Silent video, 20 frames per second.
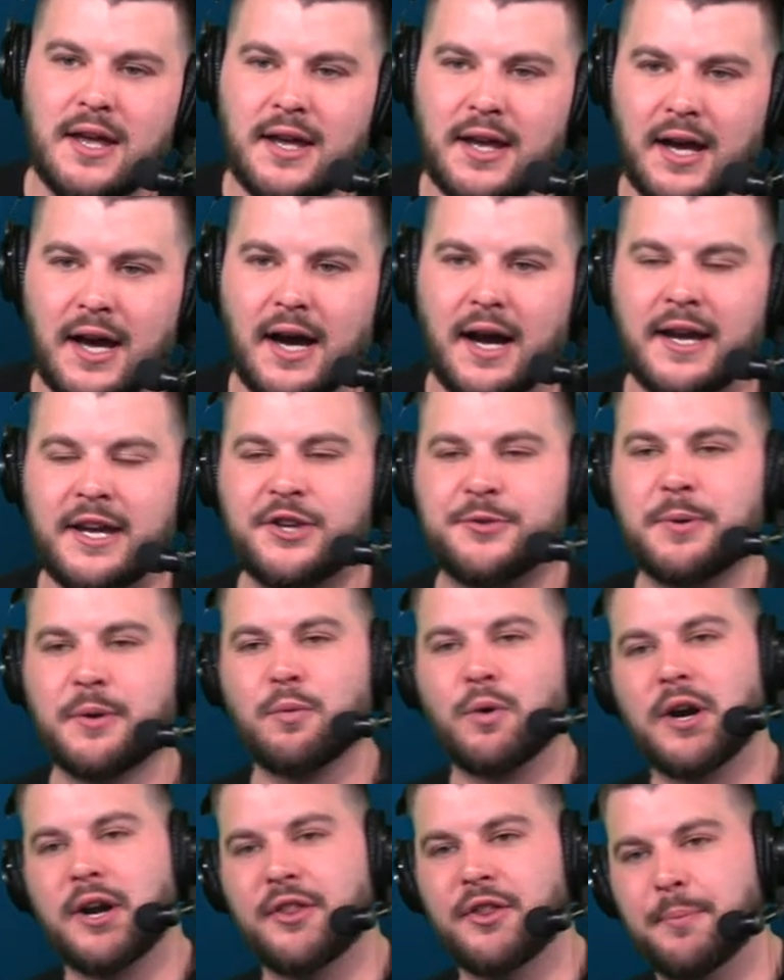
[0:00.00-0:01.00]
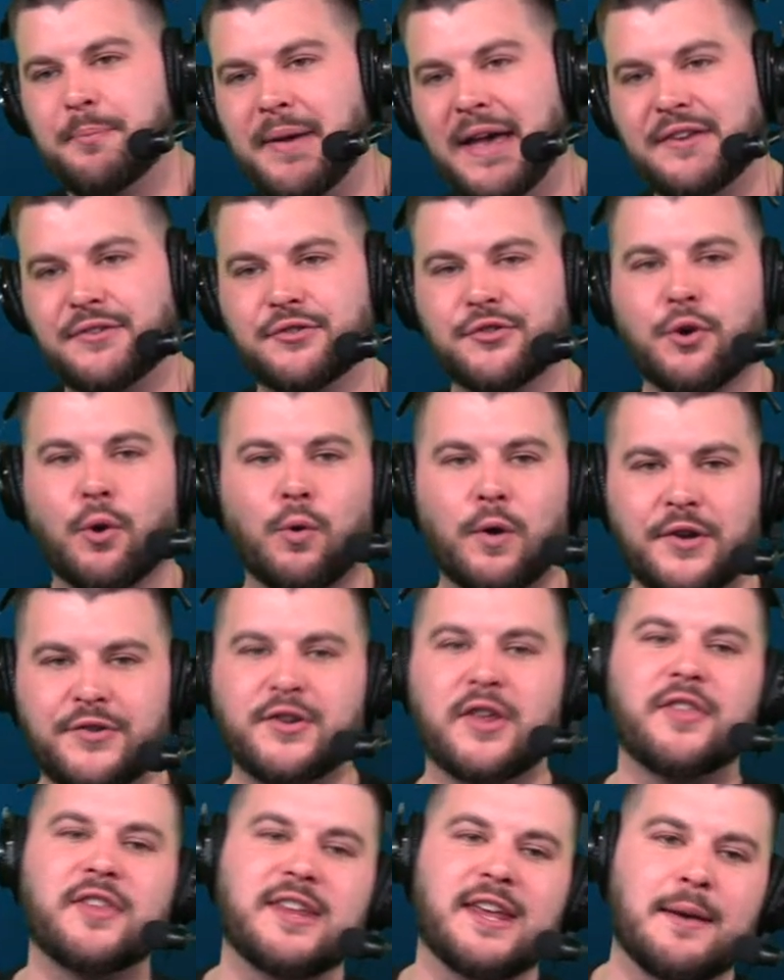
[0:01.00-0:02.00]
Uh, he's been one of the best stories
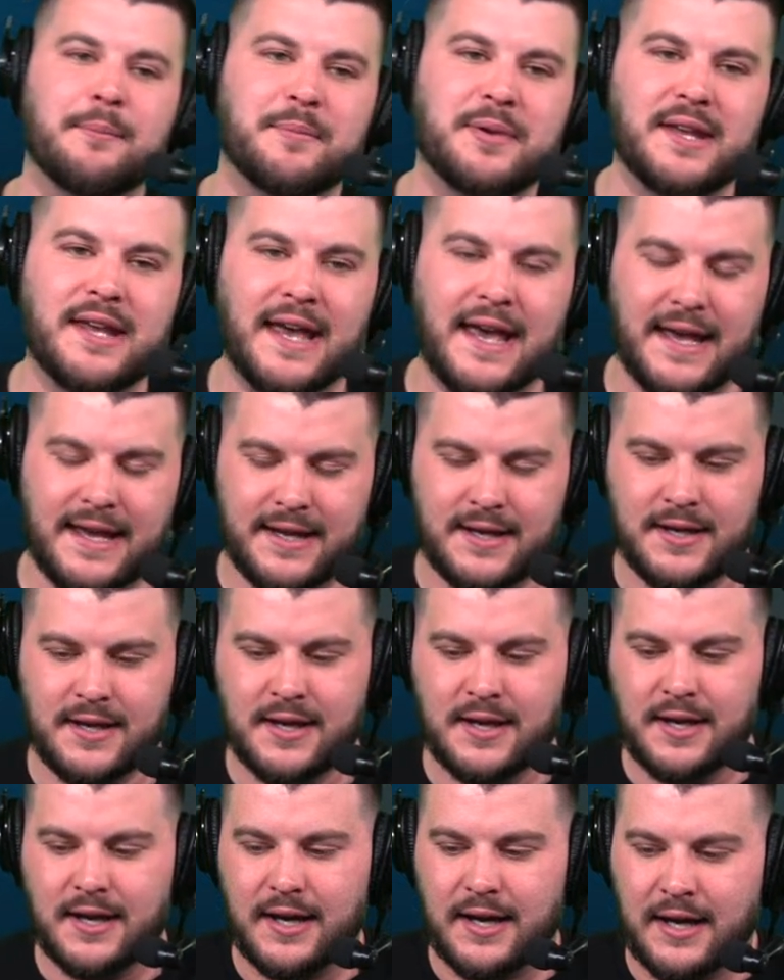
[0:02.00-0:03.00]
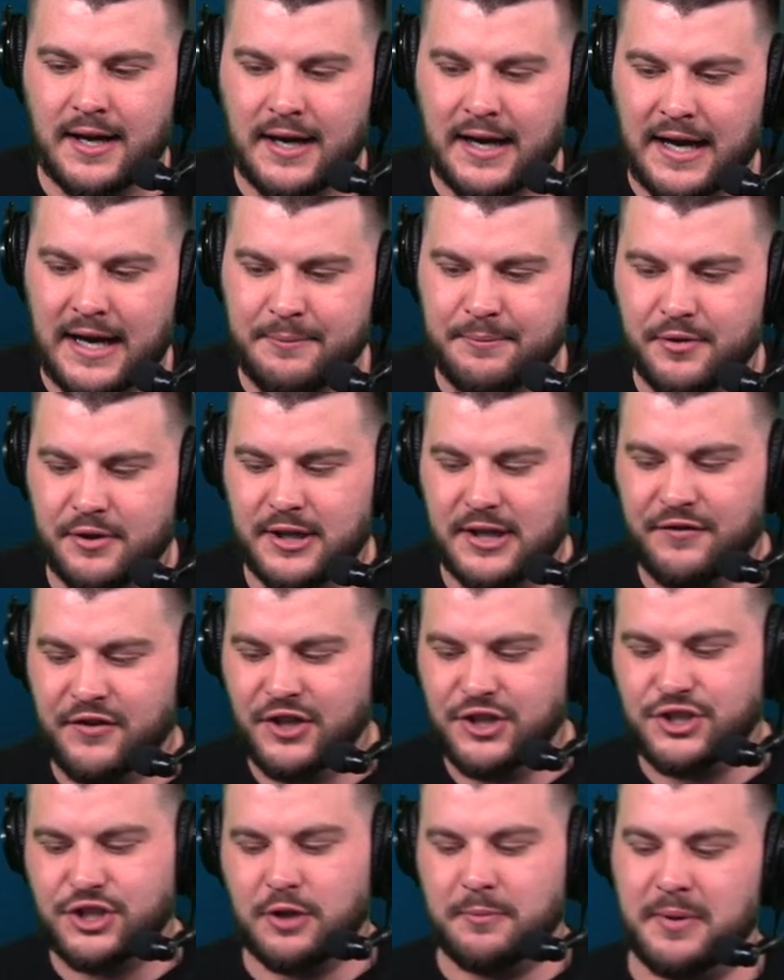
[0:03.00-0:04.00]
in the N B A. Uh, I believe
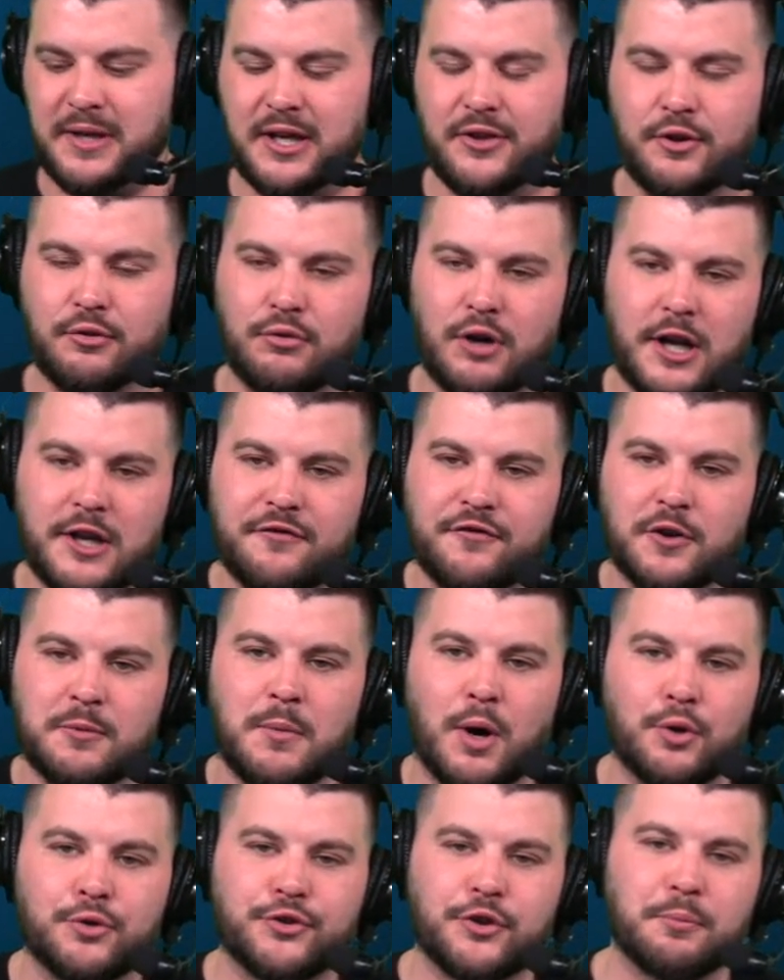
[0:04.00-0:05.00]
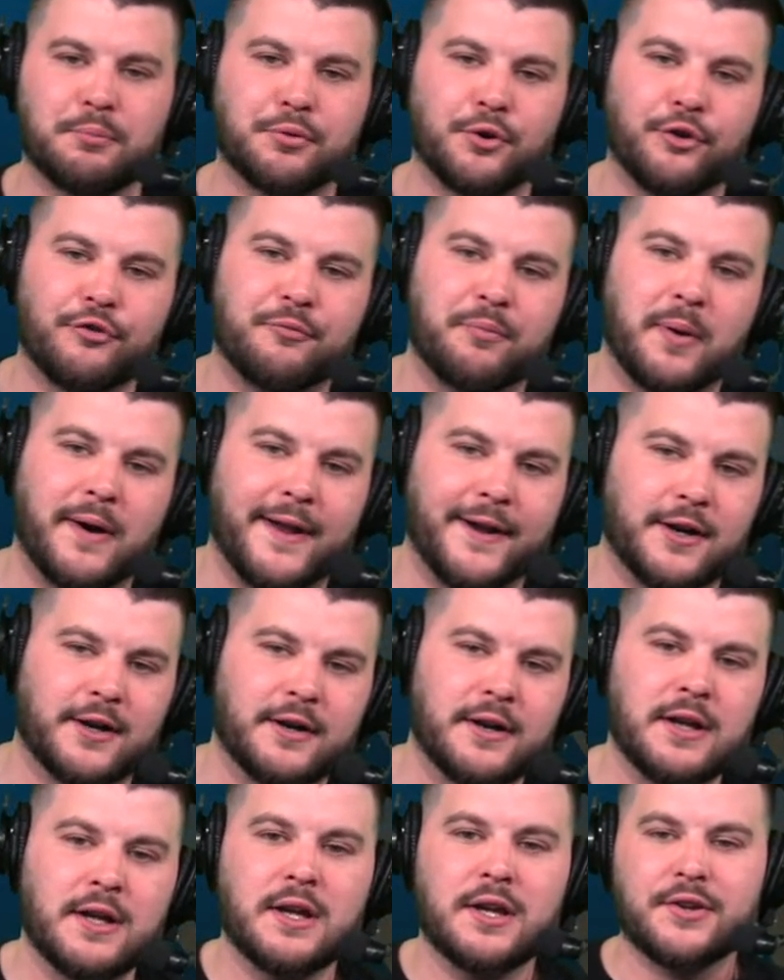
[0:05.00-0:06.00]
he should be in the running for most improved
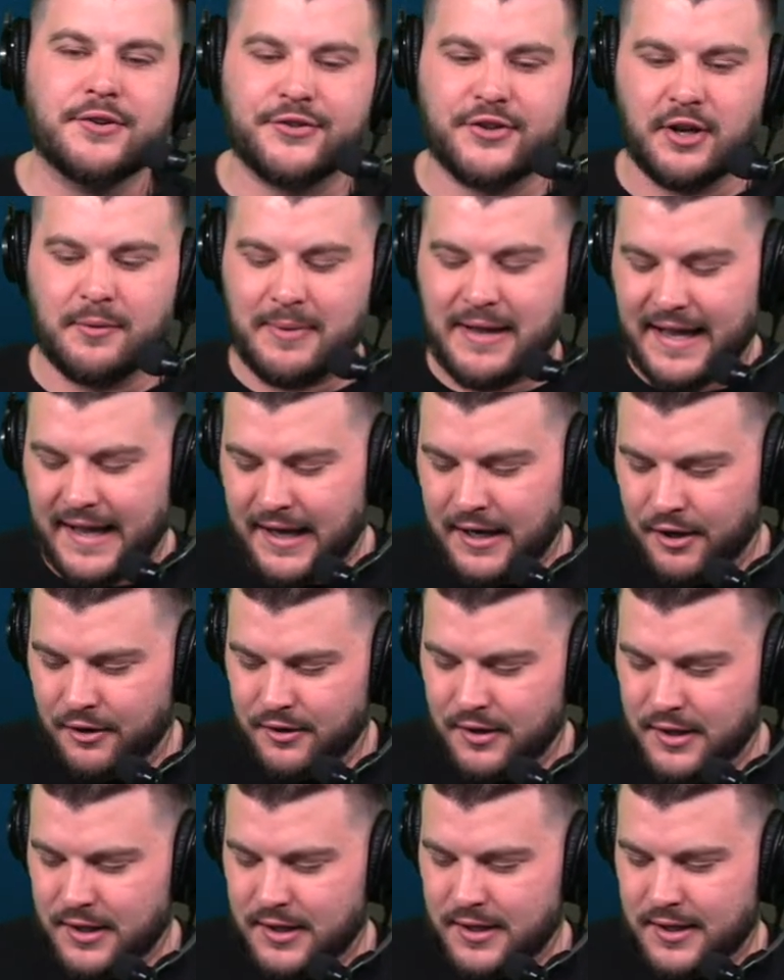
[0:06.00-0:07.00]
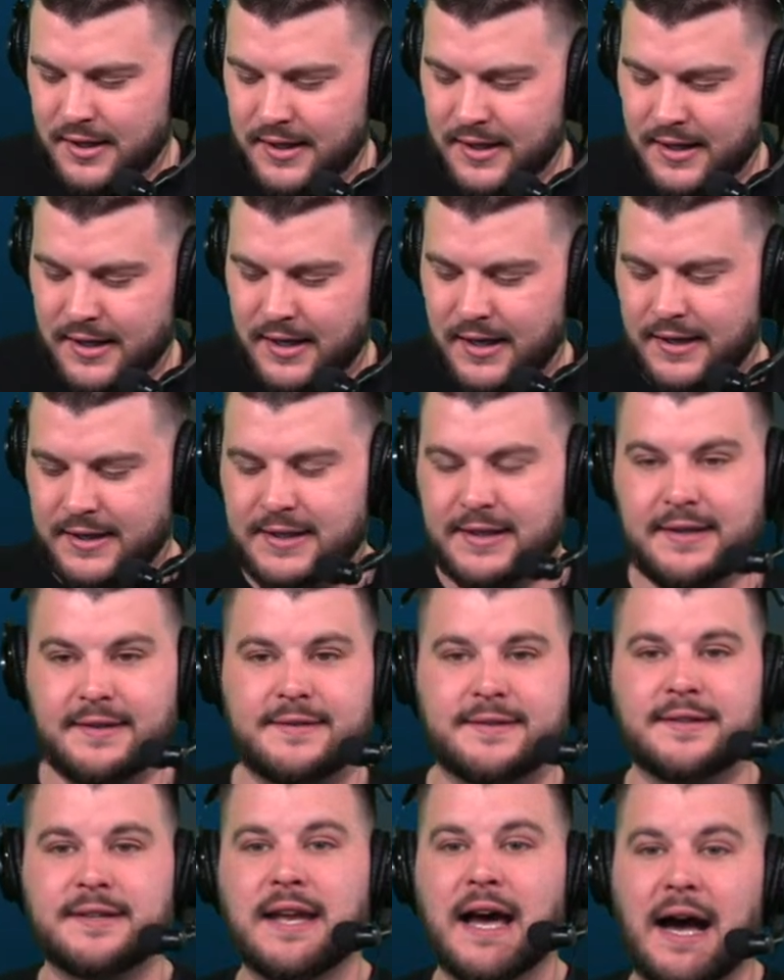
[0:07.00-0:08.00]
player. Somehow, uh, he
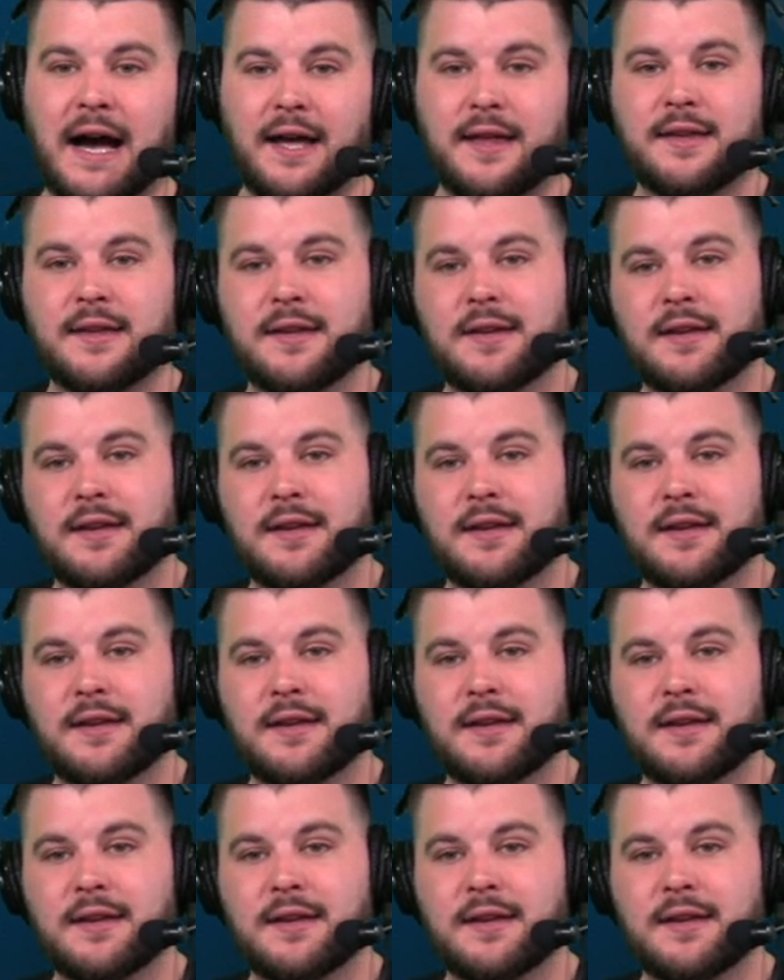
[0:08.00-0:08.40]
is not.